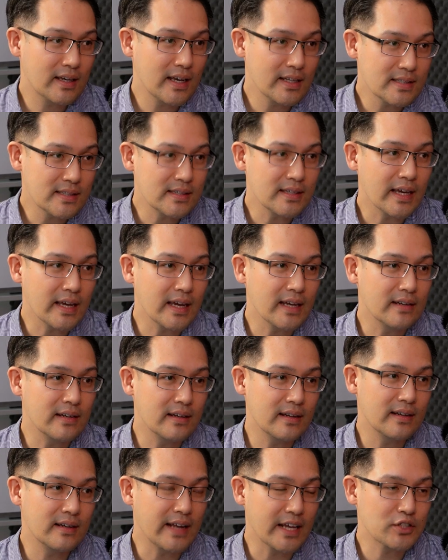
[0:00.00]
kids need
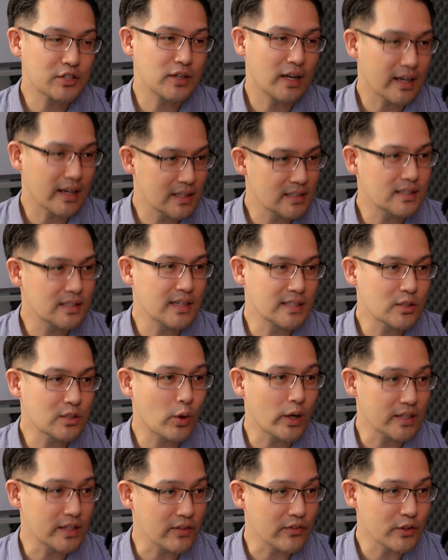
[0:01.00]
an extra, like it's
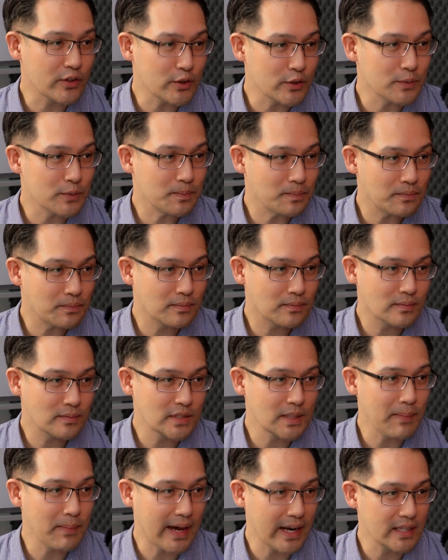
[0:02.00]
quite difficult
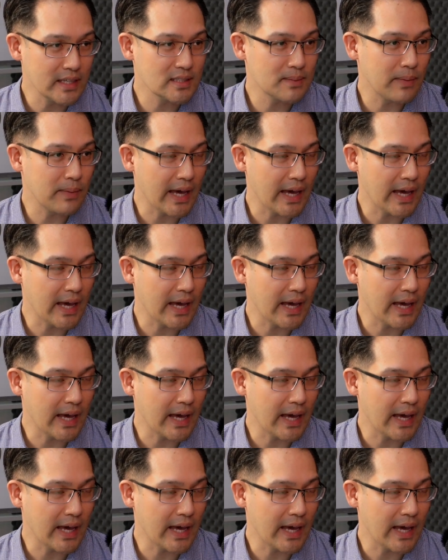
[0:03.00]
to manage